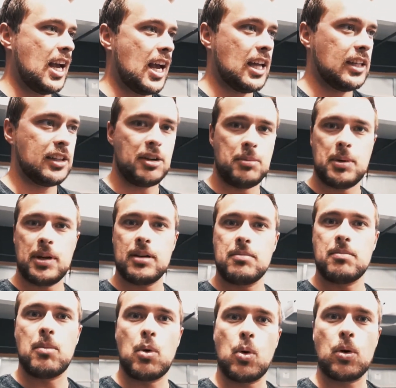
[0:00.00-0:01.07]
a little bit
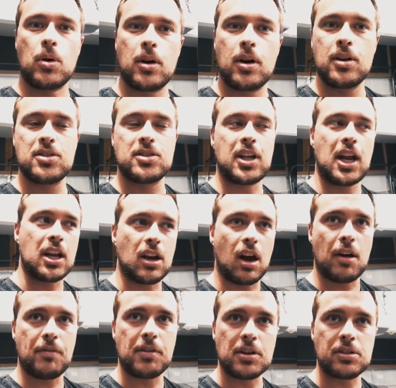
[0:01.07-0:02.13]
more
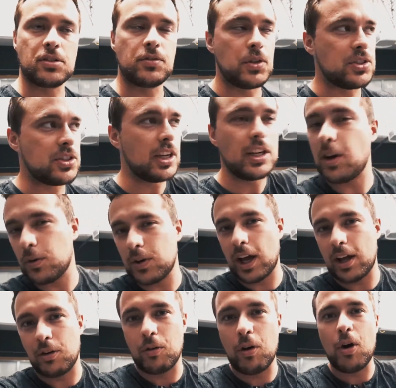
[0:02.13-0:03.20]
standoffish. If you see it going
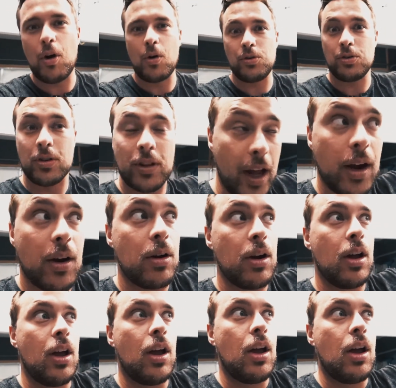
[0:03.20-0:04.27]
down a road, you're like,
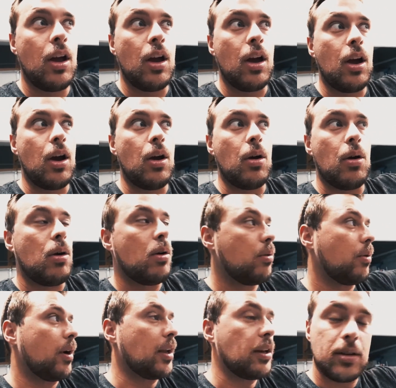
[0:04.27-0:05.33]

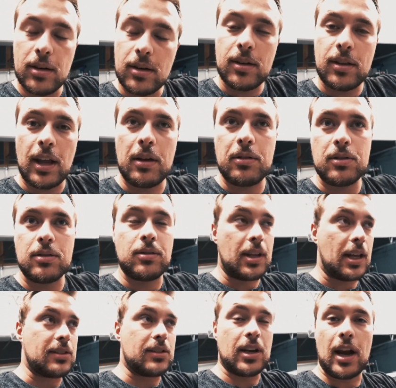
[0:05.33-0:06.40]
wait,
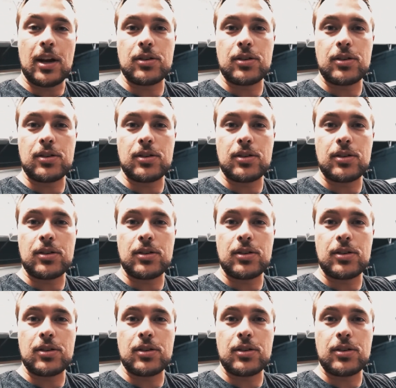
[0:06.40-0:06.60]
that's a nice